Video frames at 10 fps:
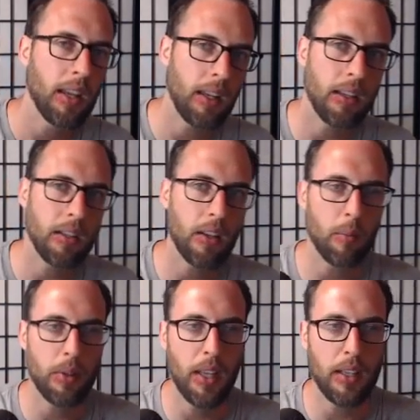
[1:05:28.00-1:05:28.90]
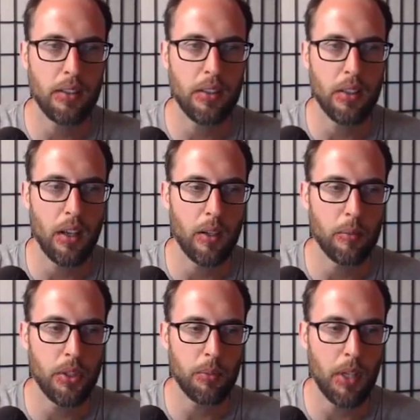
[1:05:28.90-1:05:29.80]
hitting up against
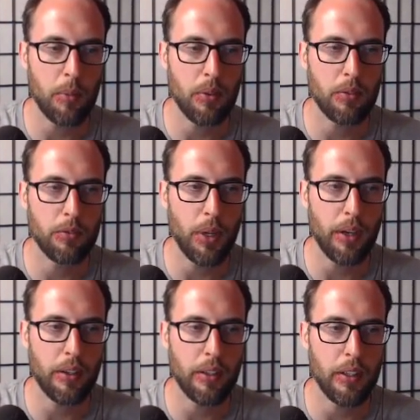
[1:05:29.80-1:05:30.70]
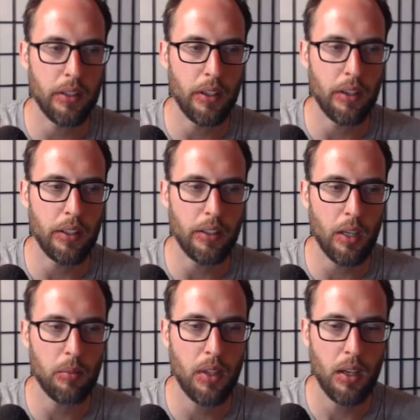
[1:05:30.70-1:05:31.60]
some type of barrier in their
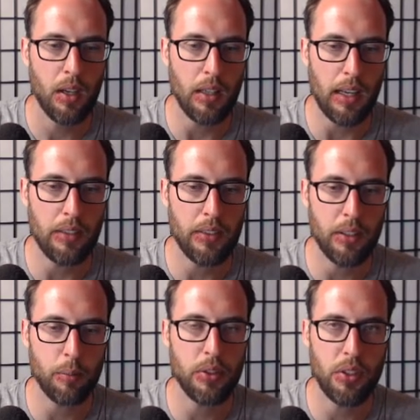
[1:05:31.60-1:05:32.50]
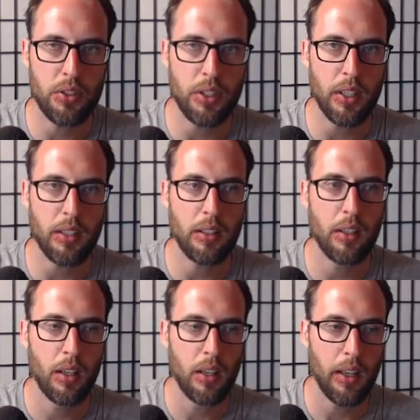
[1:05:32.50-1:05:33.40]
income, a lot of it's a positioning
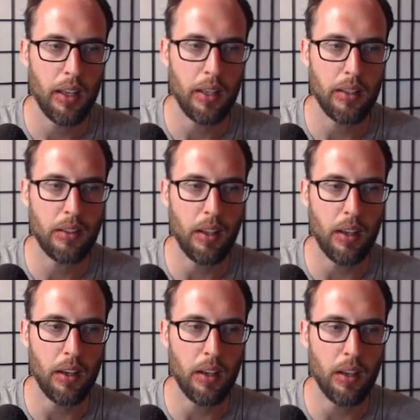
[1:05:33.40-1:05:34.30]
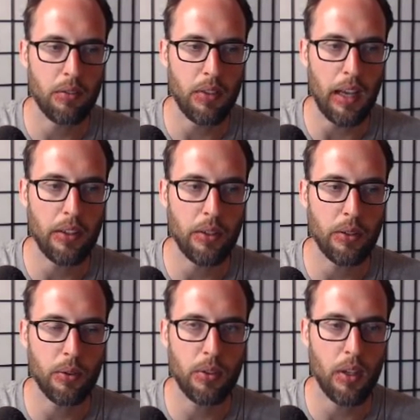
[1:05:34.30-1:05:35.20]
and a
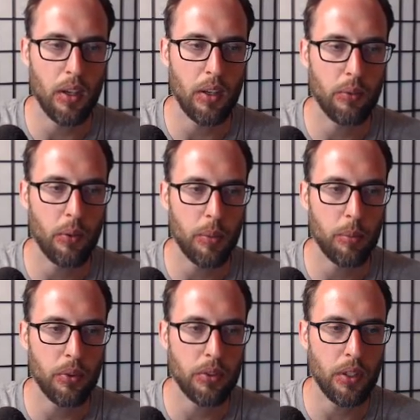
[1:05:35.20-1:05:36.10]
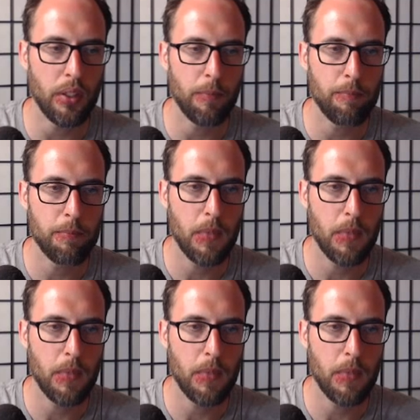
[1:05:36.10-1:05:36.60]
value of what people see.